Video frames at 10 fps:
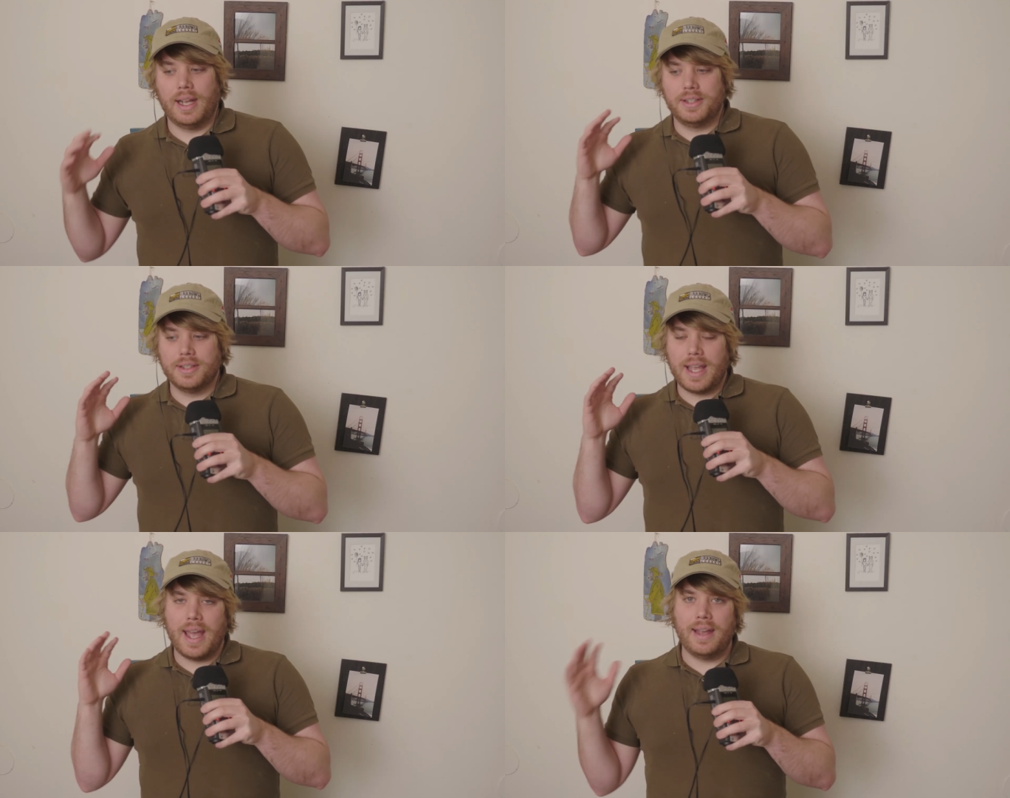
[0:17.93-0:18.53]
I
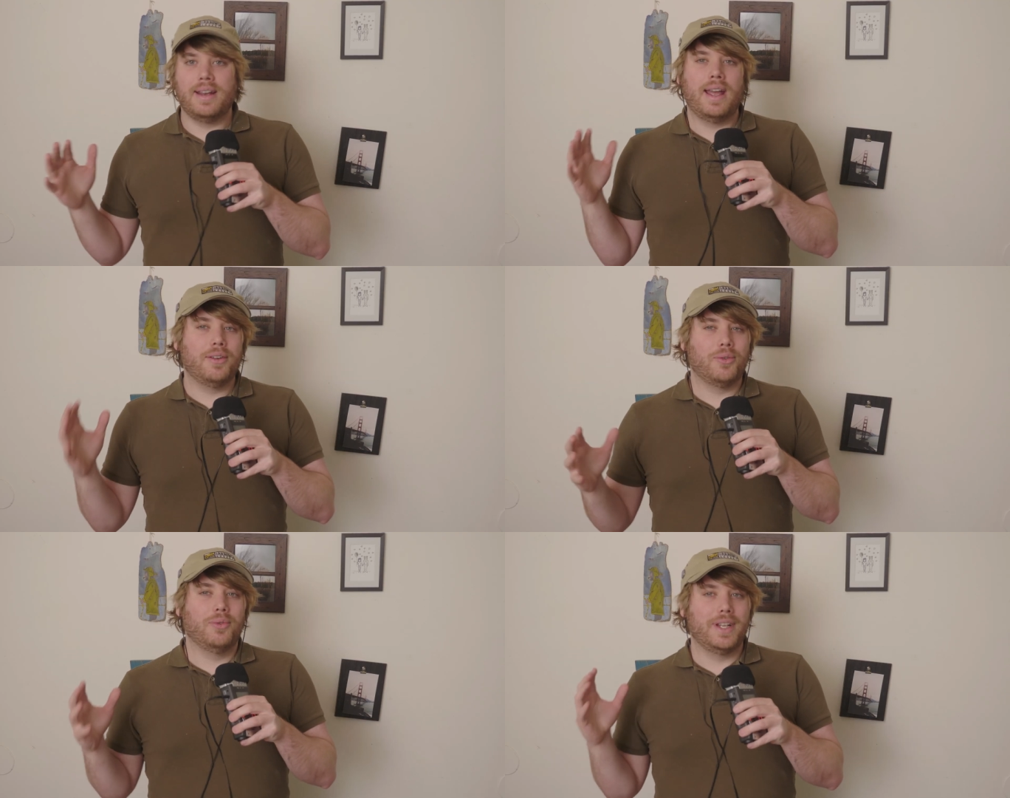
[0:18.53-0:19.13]
just hadn't had
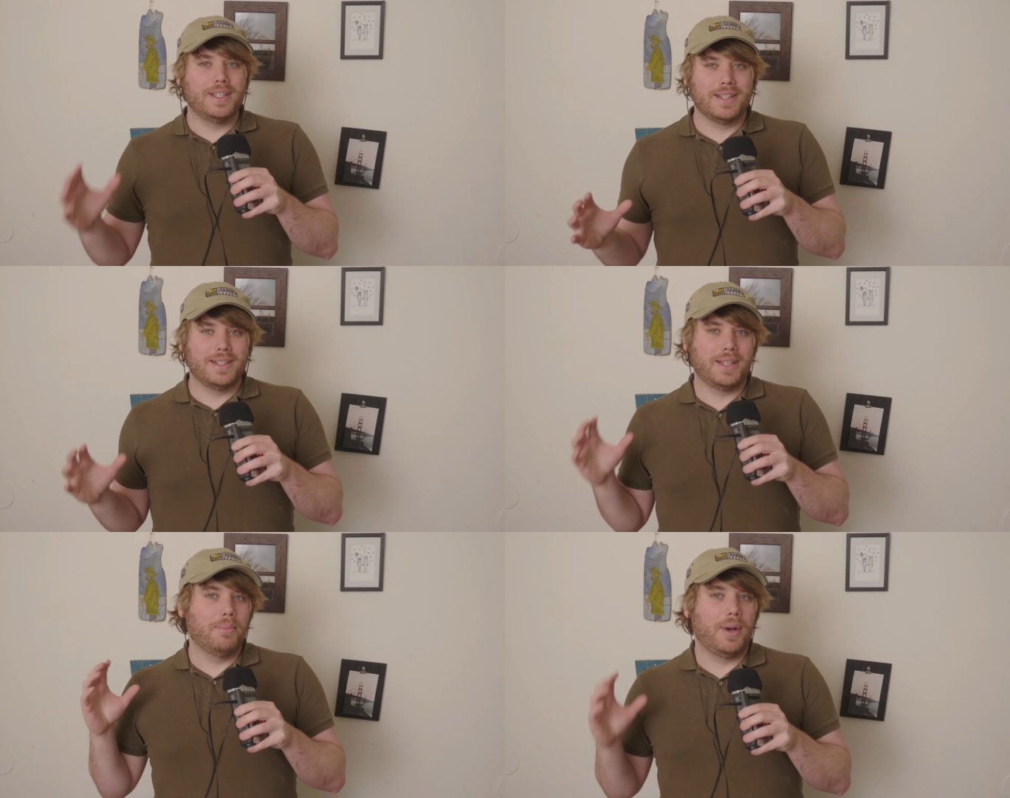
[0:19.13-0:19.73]
a reason
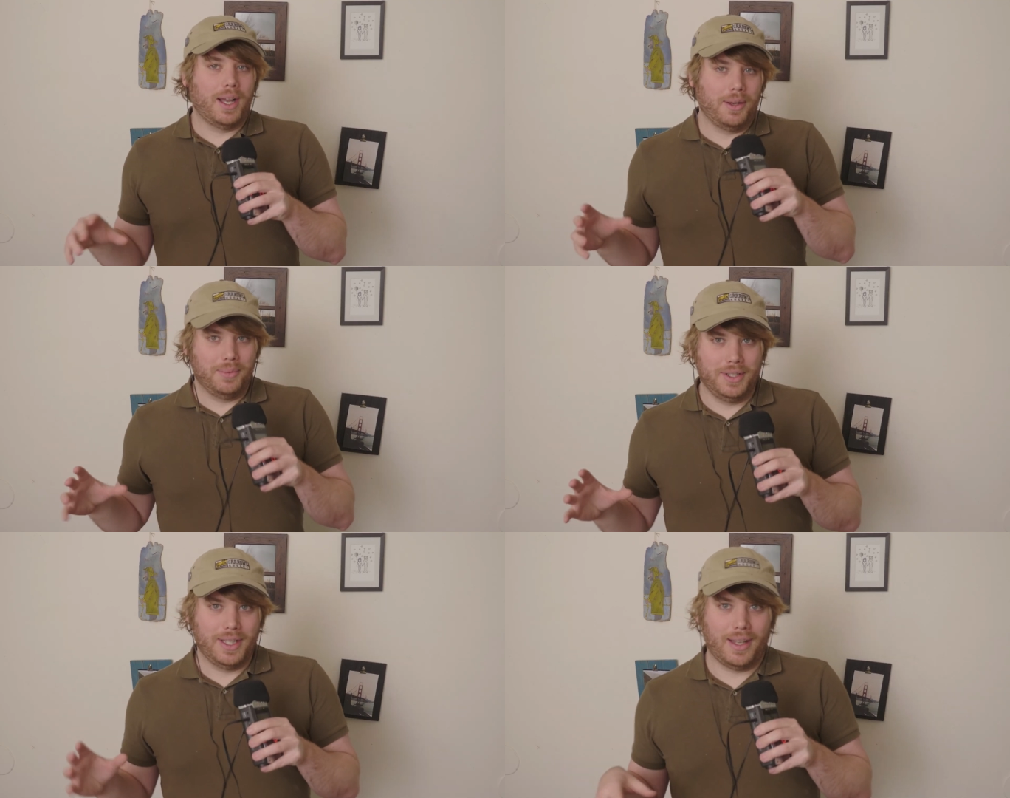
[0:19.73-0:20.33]
to buy
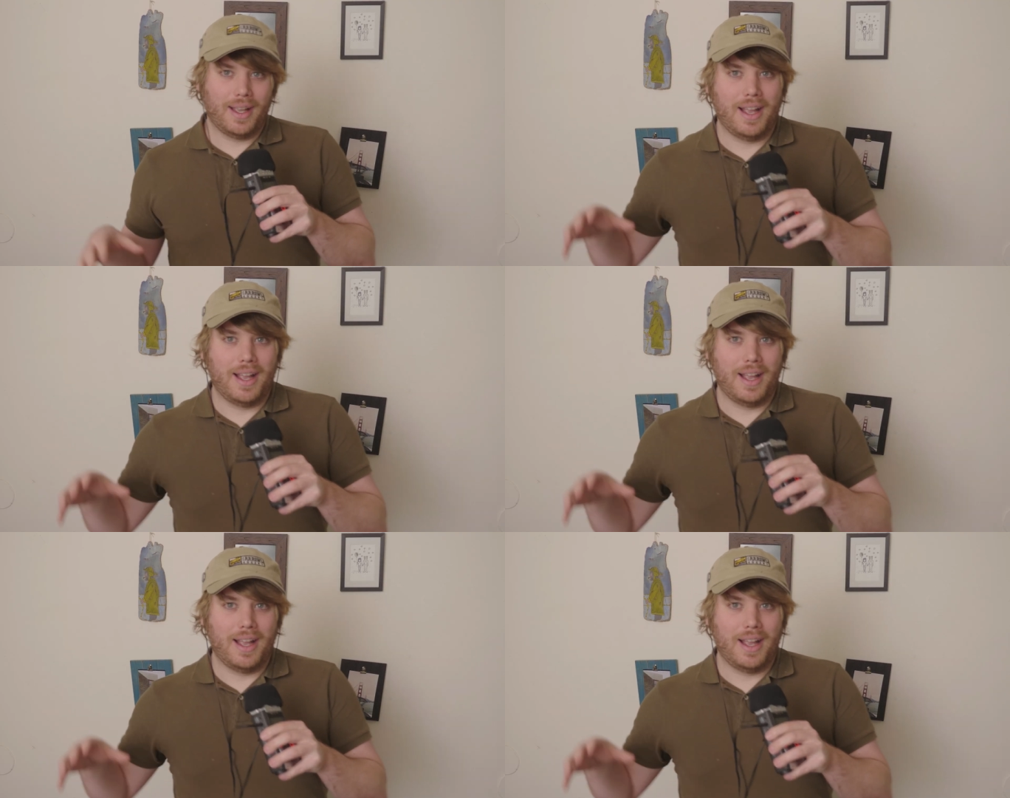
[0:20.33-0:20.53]
one yet.